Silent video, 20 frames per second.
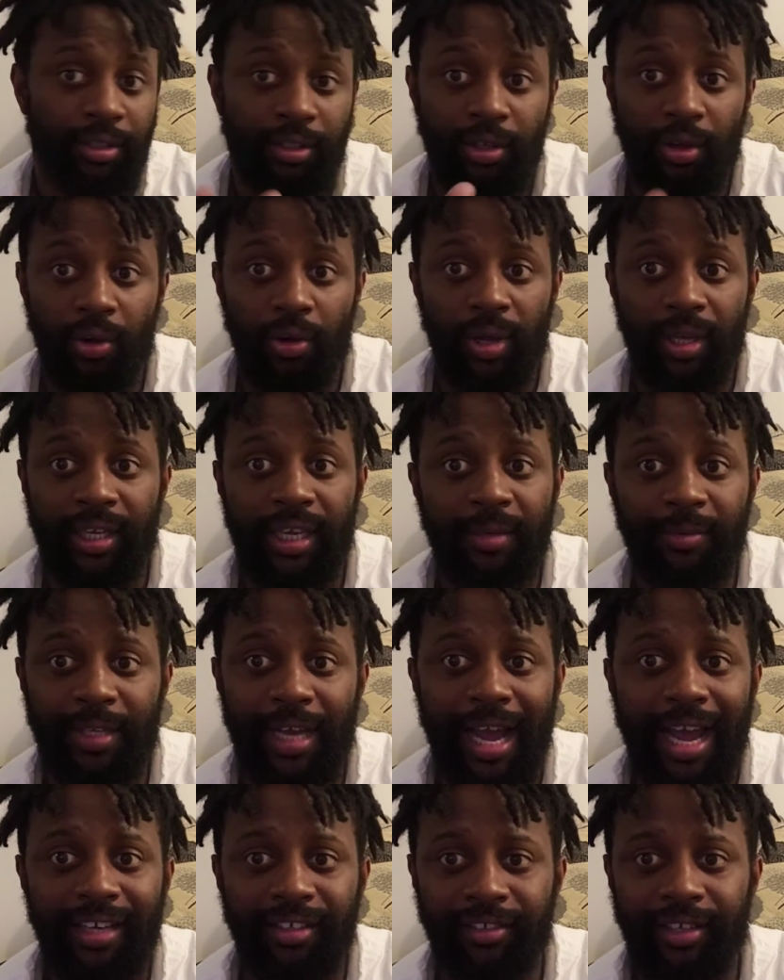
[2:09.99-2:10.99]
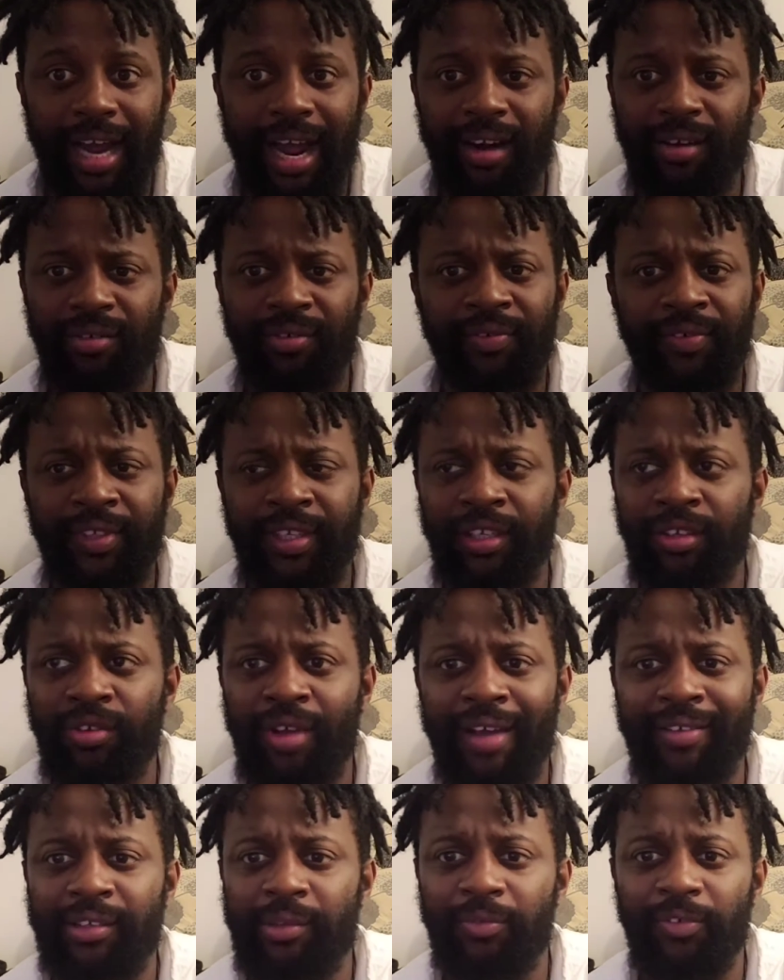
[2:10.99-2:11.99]
So it keeps it hydrated. I don't even think
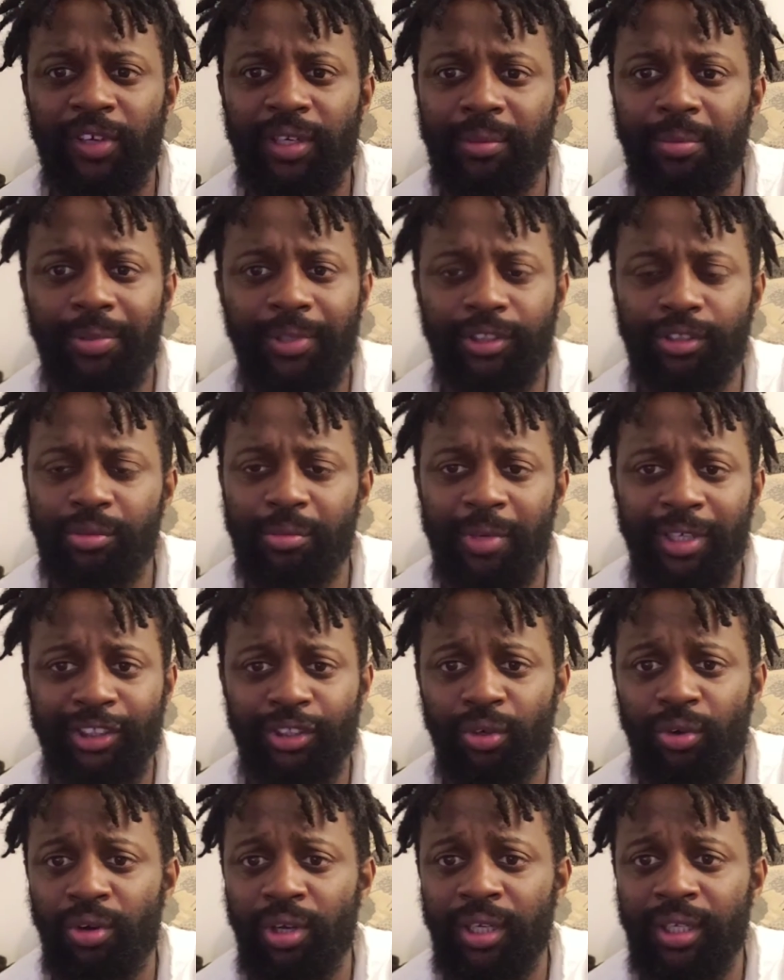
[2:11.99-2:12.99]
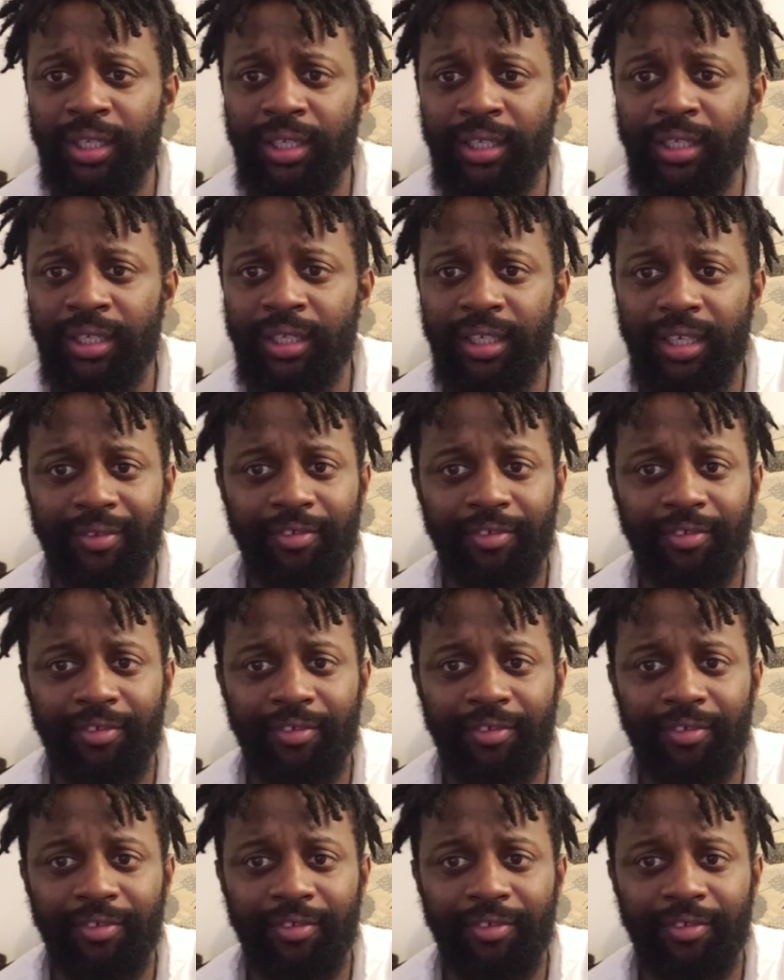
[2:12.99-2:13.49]
you have to really put too much oil in it,